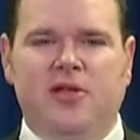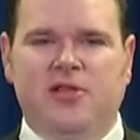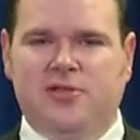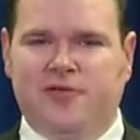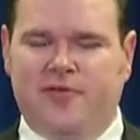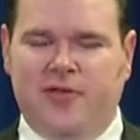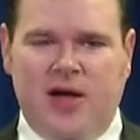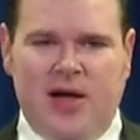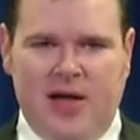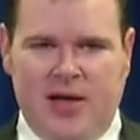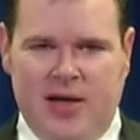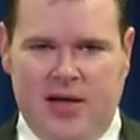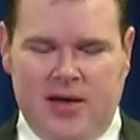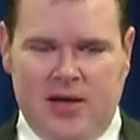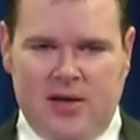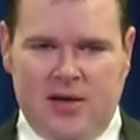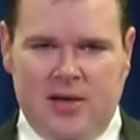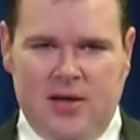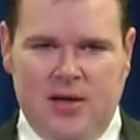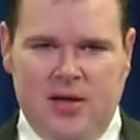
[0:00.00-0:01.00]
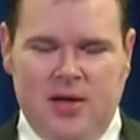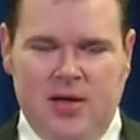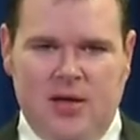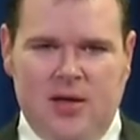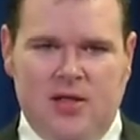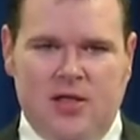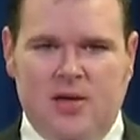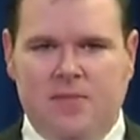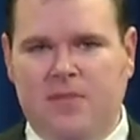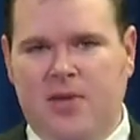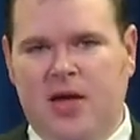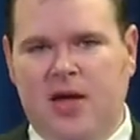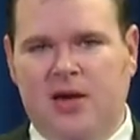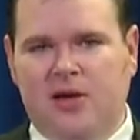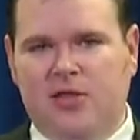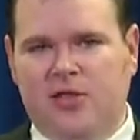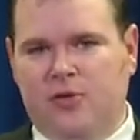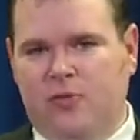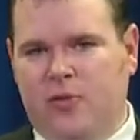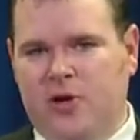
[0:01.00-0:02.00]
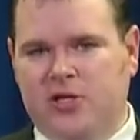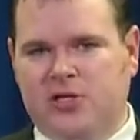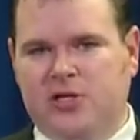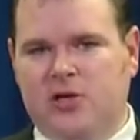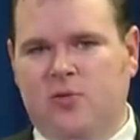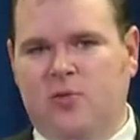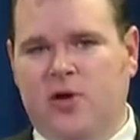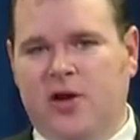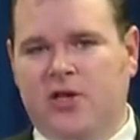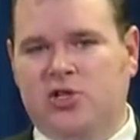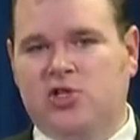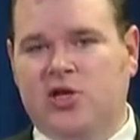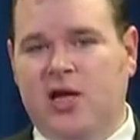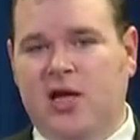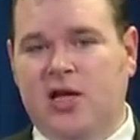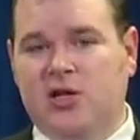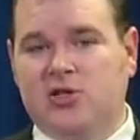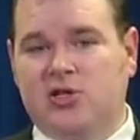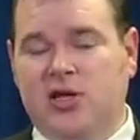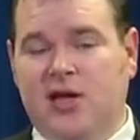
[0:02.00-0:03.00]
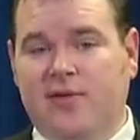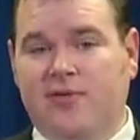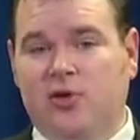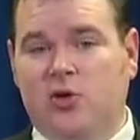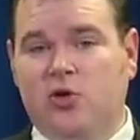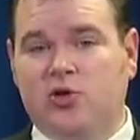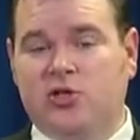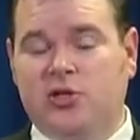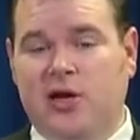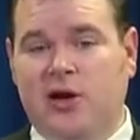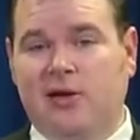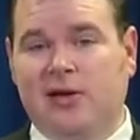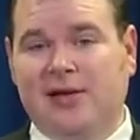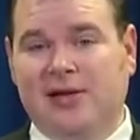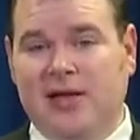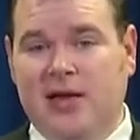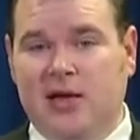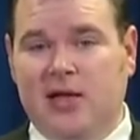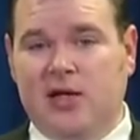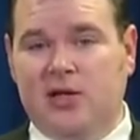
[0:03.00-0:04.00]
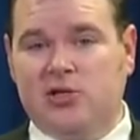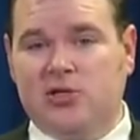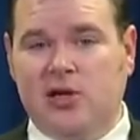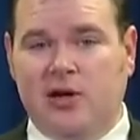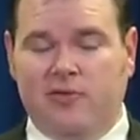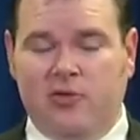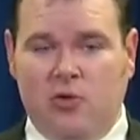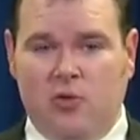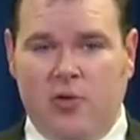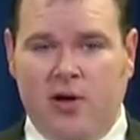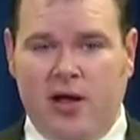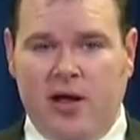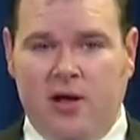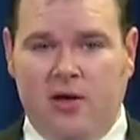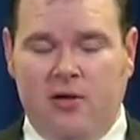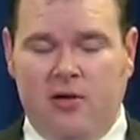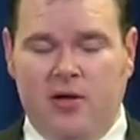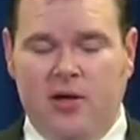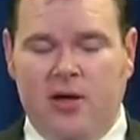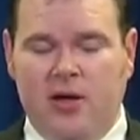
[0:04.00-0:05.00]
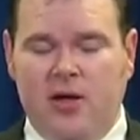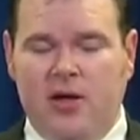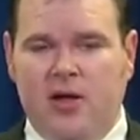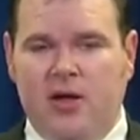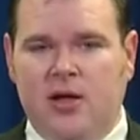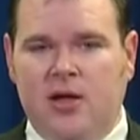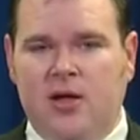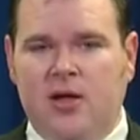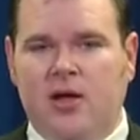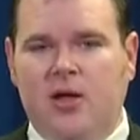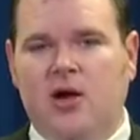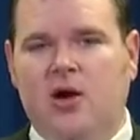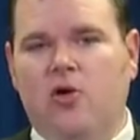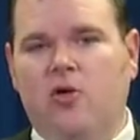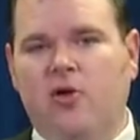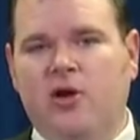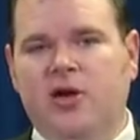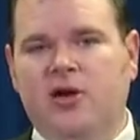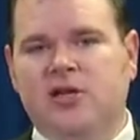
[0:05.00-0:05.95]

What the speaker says: find that made Thewison want to change the evolutionary lineage of the whale? According to